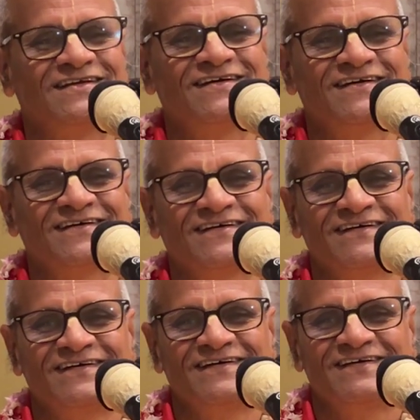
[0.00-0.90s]
No,
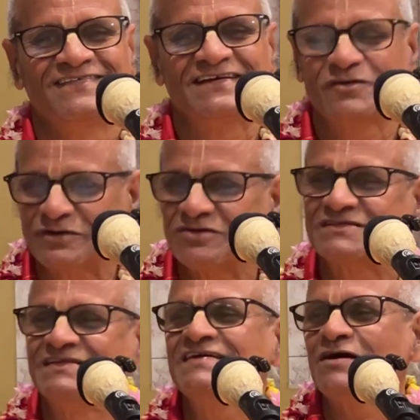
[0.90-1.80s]
they don't
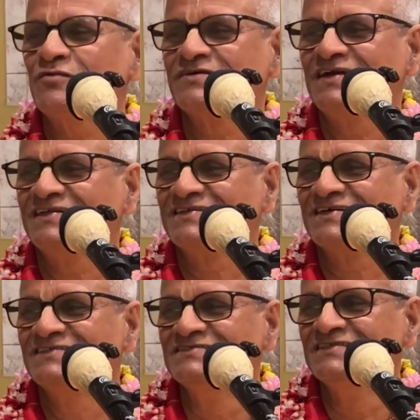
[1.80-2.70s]
want to think about death.